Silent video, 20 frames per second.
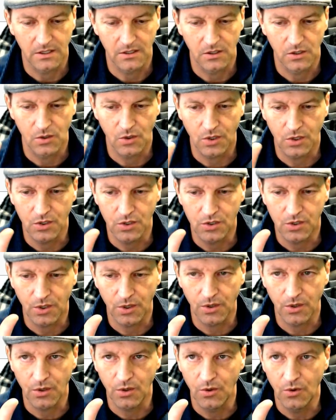You can
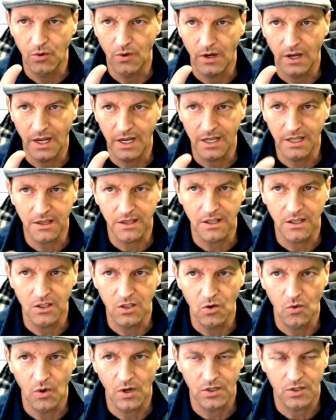do anything
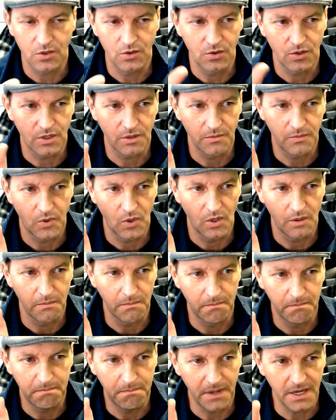you want to. You can put
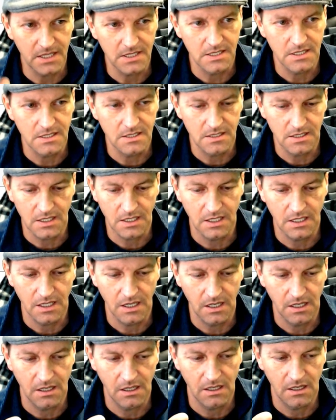buttons
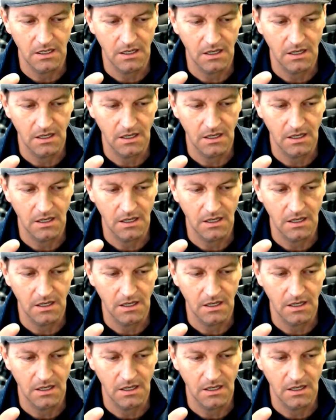in.